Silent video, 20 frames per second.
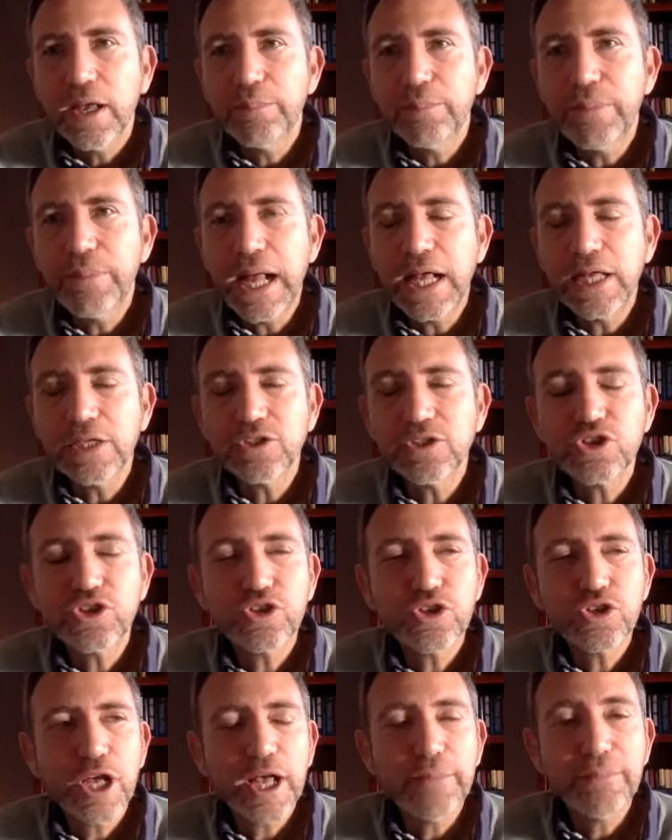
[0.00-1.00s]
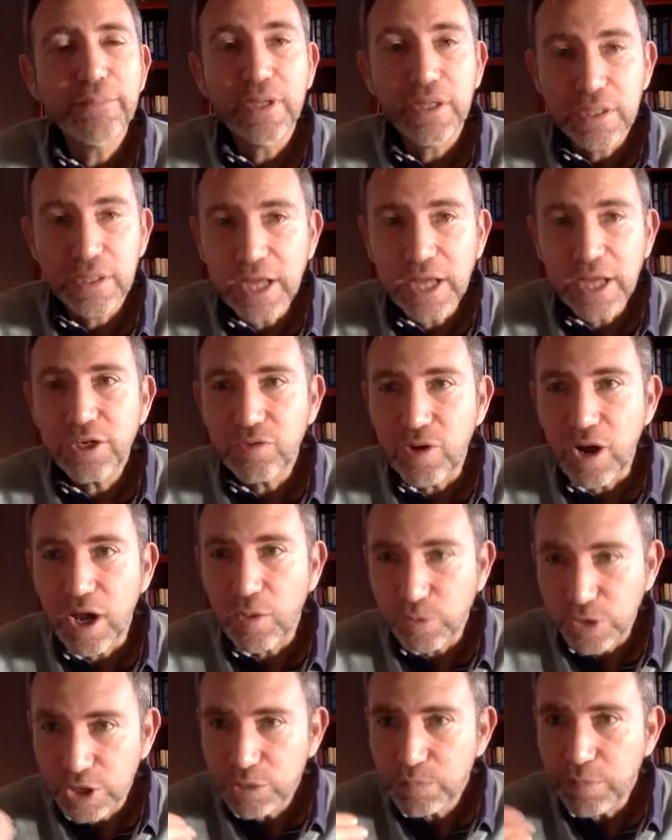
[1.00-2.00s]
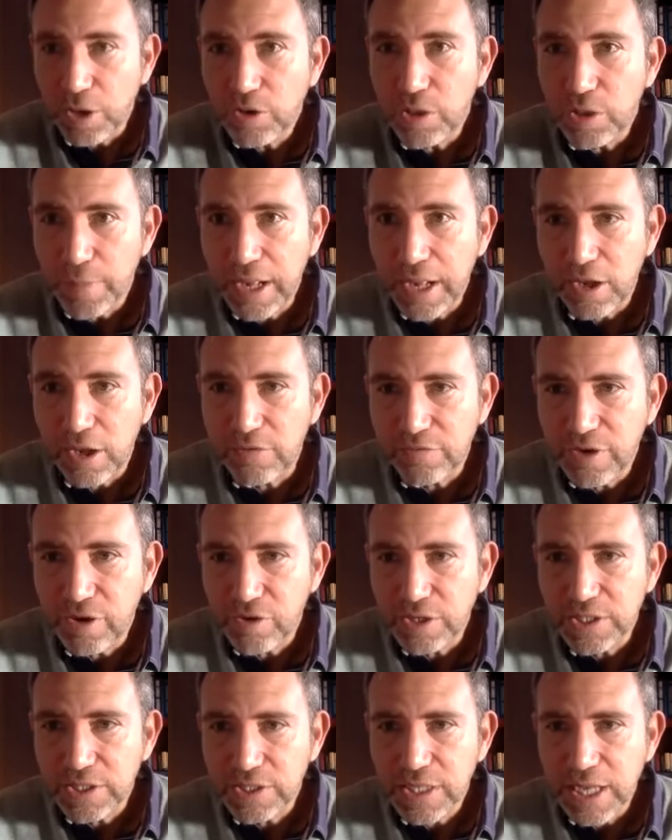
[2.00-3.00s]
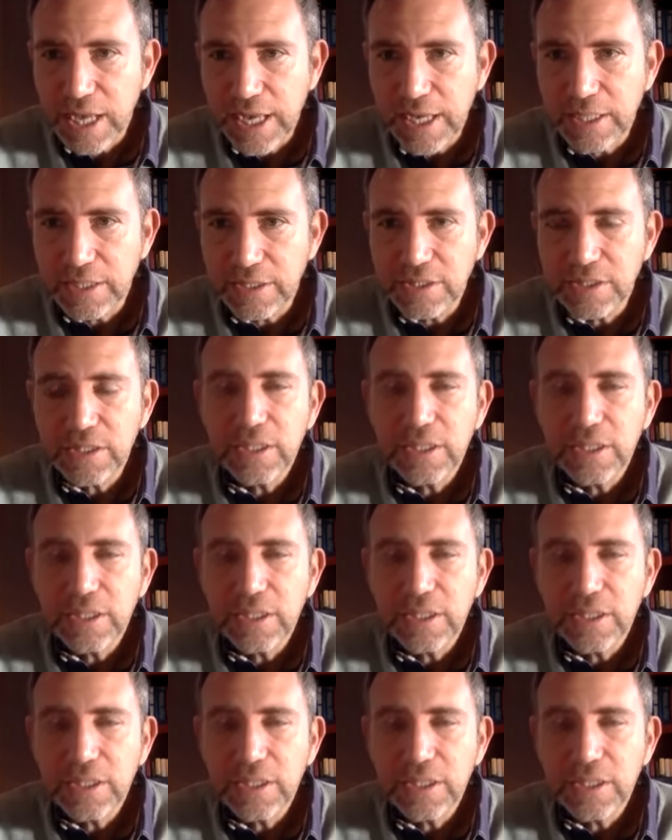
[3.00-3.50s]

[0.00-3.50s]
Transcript: but Nadira, we spoke about her very sad